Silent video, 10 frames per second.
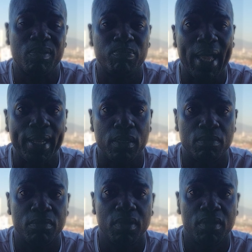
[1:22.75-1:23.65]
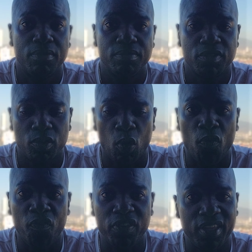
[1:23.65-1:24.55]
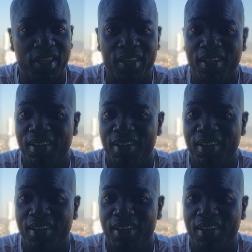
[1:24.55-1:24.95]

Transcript: Platinum. So hopefully